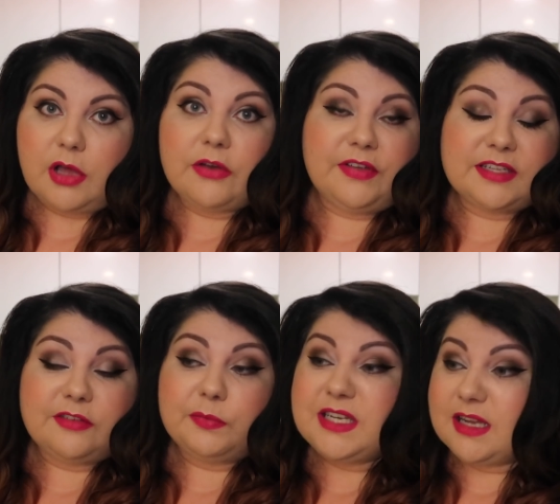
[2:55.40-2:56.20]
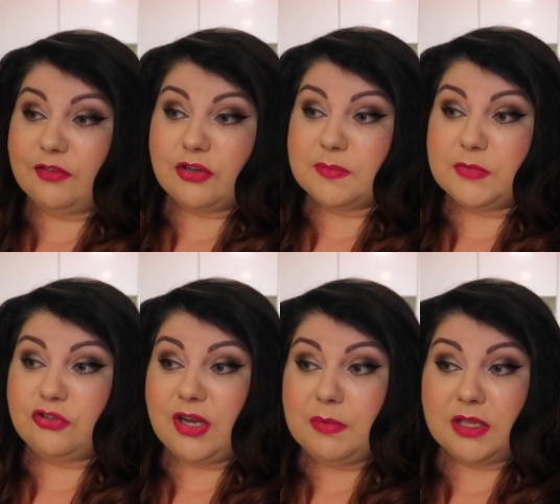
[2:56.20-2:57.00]
unfestive. We didn't have a Christmas
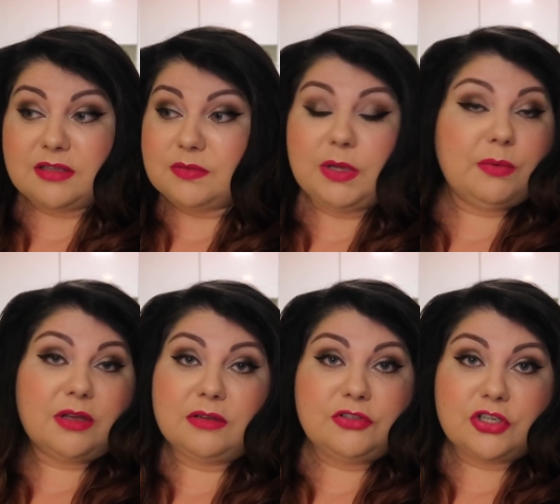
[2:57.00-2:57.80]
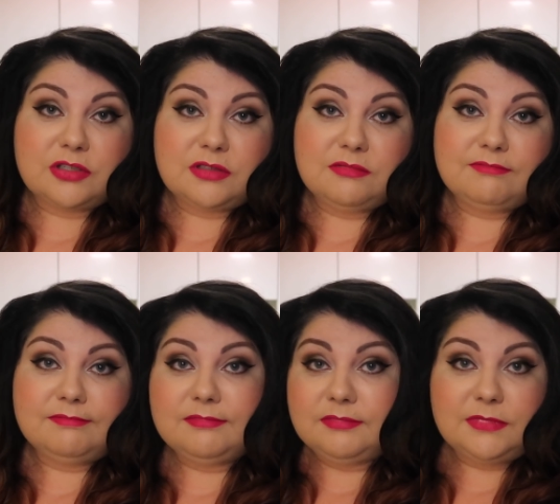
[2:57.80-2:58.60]
tree because we were just
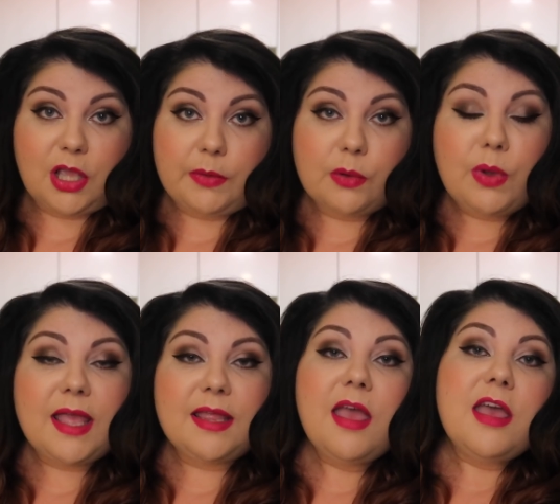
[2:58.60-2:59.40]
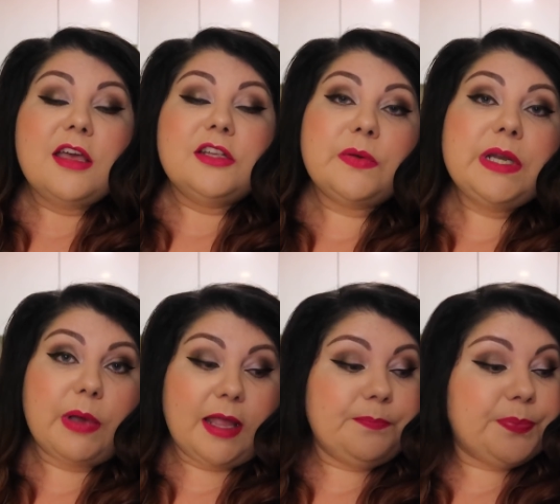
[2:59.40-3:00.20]
going away. So
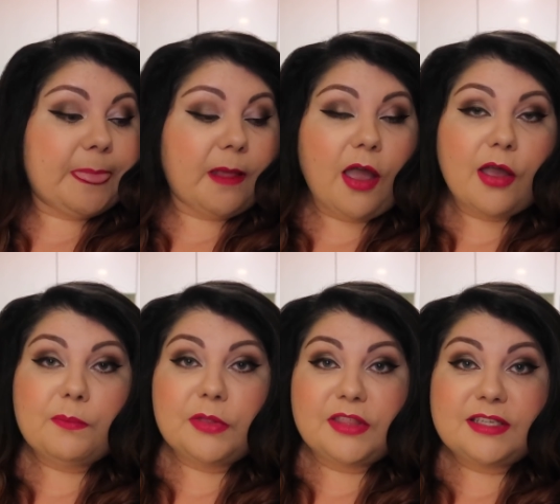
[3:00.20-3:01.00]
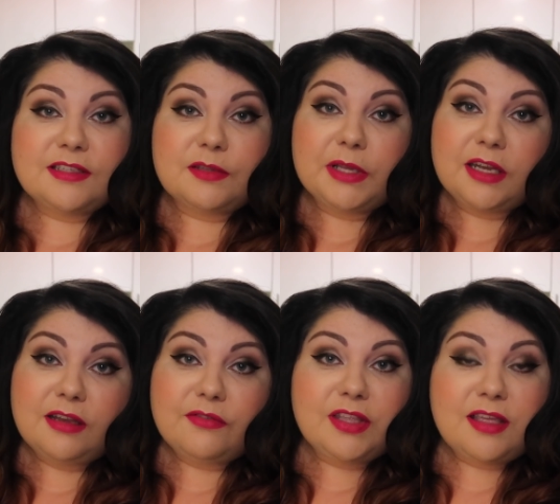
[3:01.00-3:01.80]
anyway, um, this is the
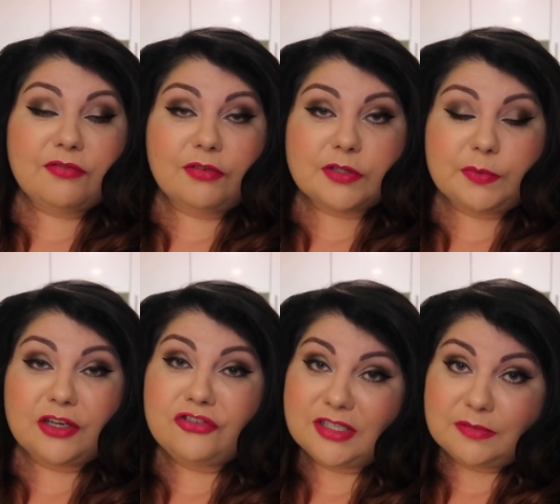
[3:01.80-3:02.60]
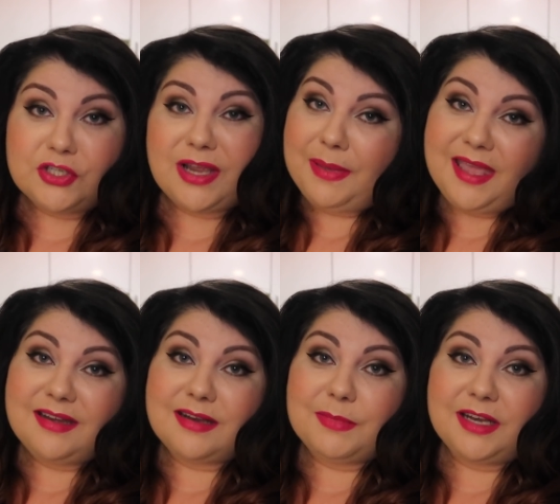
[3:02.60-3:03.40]
beginning of the year for us. We're going to drink some
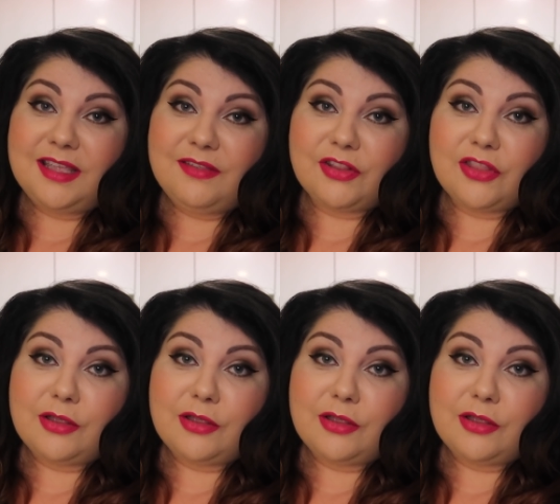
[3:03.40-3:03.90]
champagne in a minute, even